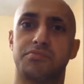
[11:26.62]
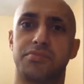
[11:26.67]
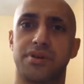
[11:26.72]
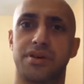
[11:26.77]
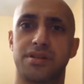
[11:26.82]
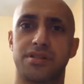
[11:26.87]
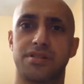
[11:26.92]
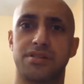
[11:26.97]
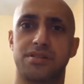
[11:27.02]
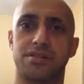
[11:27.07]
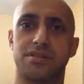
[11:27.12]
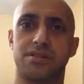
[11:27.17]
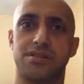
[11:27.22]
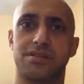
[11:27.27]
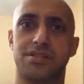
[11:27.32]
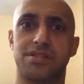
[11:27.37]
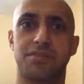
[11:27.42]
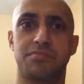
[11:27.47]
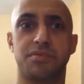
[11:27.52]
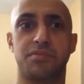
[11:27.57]
but
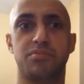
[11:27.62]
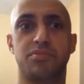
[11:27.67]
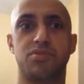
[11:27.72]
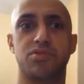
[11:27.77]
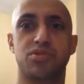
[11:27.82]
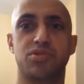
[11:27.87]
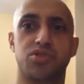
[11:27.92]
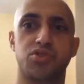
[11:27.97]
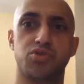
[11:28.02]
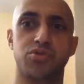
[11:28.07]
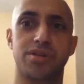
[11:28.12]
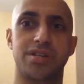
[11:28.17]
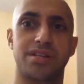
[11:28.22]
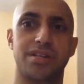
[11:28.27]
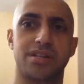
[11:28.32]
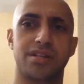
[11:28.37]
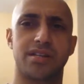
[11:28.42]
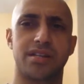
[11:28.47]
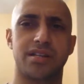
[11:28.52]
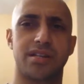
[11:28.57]
some people do
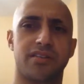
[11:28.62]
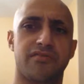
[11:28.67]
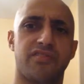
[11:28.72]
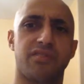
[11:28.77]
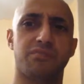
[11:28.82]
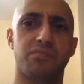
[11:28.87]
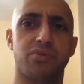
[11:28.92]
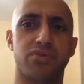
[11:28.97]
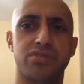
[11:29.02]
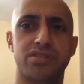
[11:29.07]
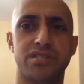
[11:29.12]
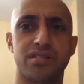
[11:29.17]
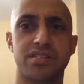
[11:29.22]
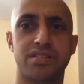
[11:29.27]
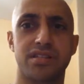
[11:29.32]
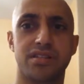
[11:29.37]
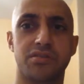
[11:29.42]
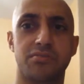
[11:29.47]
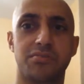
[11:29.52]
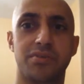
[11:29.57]
it in different
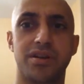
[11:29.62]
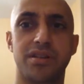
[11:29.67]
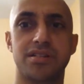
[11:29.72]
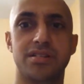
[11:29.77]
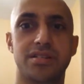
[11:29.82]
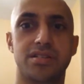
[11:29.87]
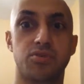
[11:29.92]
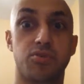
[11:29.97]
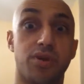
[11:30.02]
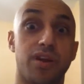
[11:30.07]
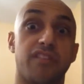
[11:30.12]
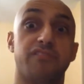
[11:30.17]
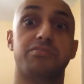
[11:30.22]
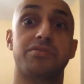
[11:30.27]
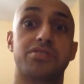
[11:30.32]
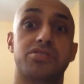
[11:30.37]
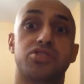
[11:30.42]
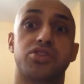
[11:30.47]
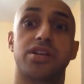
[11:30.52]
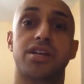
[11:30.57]
portions of their bench. The way I've
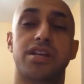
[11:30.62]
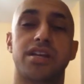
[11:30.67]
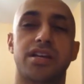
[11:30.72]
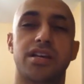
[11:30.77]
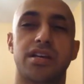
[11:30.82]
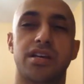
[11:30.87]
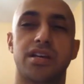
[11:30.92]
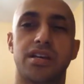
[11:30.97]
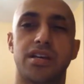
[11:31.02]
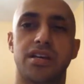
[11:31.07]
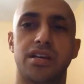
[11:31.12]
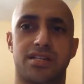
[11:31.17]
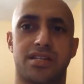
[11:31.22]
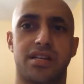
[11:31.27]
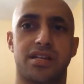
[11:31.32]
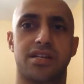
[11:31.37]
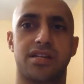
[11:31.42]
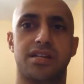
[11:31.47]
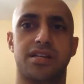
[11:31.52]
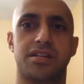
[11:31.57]
been training, it's
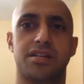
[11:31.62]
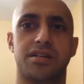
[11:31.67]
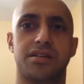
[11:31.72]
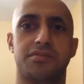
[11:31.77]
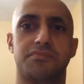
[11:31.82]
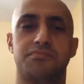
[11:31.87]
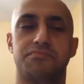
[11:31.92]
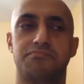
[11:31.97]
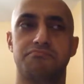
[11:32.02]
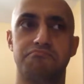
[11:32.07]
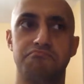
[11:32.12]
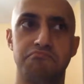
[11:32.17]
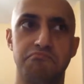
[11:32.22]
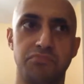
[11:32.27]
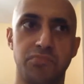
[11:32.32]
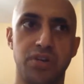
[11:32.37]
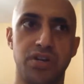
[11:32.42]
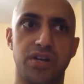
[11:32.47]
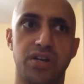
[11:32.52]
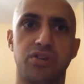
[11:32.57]
kind of
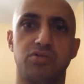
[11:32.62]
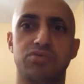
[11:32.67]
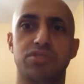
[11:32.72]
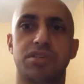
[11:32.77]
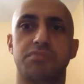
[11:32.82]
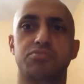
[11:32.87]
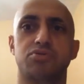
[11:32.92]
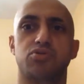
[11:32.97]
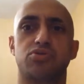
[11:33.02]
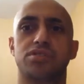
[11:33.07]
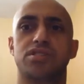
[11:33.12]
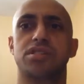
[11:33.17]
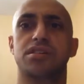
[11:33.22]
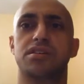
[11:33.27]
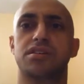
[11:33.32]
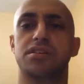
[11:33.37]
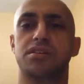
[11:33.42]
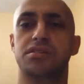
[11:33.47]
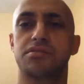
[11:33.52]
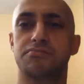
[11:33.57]
goes up towards
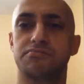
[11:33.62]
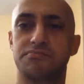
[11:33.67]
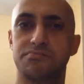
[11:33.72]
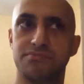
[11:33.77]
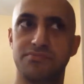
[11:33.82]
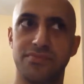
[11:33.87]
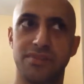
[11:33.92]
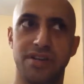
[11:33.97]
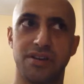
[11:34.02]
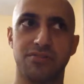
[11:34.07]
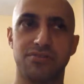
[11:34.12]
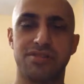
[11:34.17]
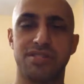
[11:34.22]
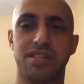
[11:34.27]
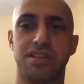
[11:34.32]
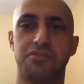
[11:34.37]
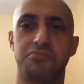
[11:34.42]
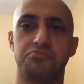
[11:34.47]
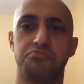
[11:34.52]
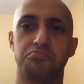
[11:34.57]
the, I want to
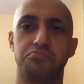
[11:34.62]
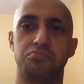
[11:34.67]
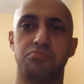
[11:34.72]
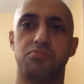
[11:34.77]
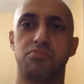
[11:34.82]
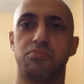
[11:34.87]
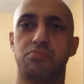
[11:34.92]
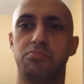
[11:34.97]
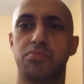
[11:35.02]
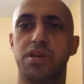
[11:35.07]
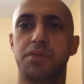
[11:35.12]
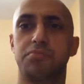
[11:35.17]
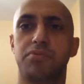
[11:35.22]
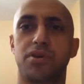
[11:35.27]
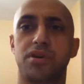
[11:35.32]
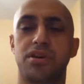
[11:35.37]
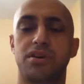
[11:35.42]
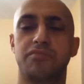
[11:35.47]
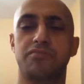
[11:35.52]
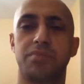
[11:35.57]
say, mid
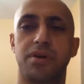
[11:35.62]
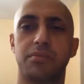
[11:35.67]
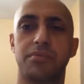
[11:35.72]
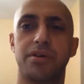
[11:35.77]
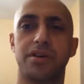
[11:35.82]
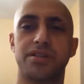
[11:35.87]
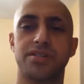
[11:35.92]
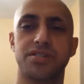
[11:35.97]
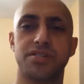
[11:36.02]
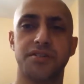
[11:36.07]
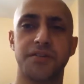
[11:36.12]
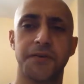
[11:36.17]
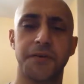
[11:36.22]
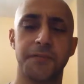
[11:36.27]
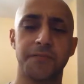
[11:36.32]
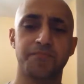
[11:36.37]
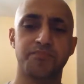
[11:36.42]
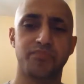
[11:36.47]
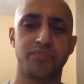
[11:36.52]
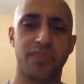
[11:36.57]
part of my bench,
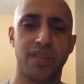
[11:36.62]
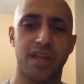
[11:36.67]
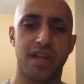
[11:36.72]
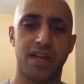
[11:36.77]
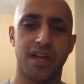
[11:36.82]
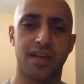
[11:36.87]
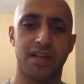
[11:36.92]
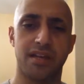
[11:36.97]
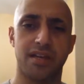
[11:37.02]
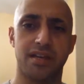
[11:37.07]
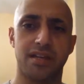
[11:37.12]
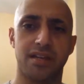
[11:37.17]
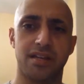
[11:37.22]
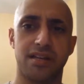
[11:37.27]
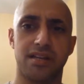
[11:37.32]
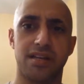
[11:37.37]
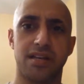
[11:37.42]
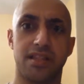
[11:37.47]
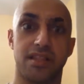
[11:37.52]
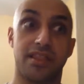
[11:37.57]

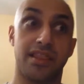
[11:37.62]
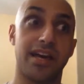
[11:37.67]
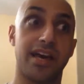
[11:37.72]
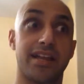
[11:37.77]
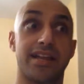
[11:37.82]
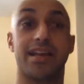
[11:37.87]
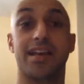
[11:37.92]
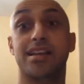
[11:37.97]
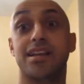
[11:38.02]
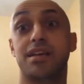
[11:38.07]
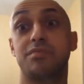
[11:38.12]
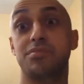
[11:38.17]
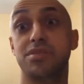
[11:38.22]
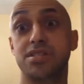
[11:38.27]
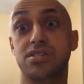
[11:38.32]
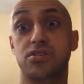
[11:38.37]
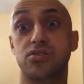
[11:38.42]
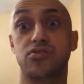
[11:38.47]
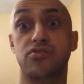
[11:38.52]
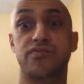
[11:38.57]
and that and I
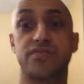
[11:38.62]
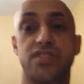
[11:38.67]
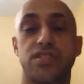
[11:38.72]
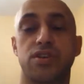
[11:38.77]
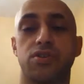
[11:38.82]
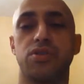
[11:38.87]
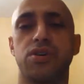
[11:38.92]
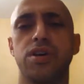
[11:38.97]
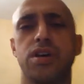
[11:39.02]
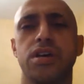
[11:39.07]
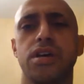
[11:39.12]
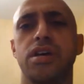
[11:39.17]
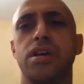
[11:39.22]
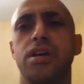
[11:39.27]
misgrooved. So